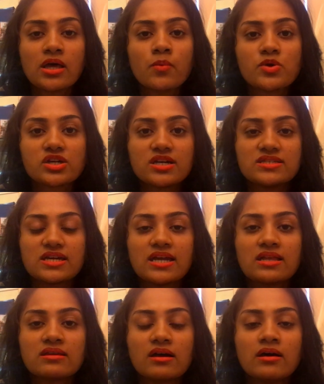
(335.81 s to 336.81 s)
which
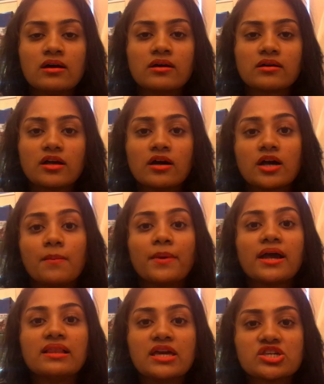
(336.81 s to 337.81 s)
contained a
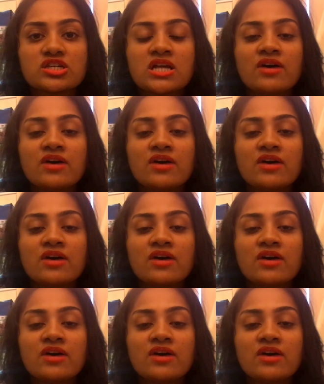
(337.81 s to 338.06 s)
compilation